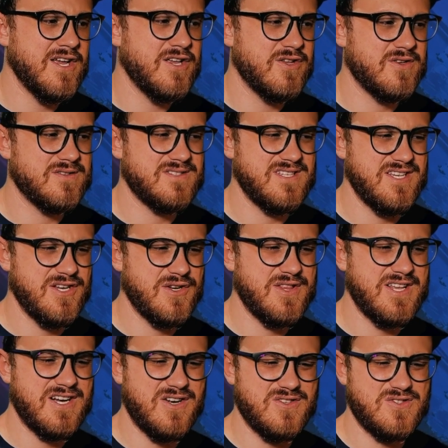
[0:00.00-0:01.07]
You can see here
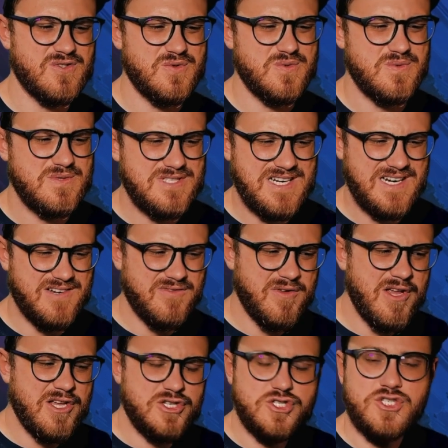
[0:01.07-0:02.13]
that also kind of
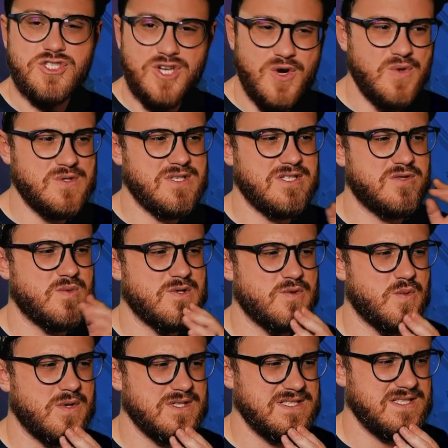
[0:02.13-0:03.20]
shows us which
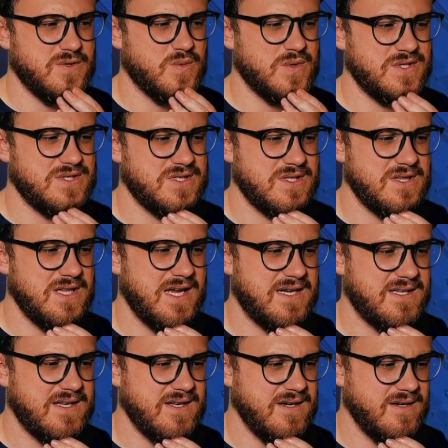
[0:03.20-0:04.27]
ones that were
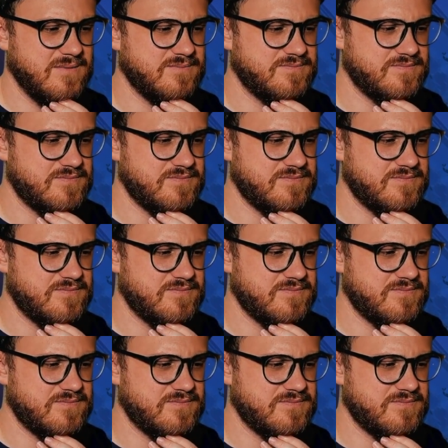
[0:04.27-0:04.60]
selected.